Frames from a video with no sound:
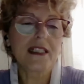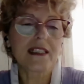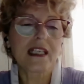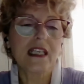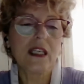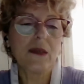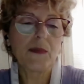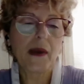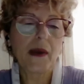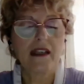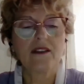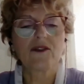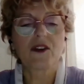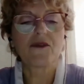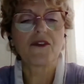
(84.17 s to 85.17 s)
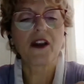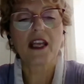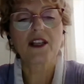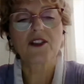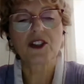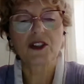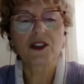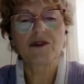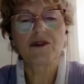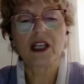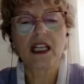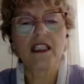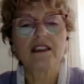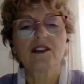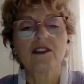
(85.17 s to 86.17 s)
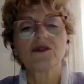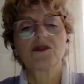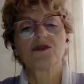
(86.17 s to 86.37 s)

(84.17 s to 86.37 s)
skip any reflection related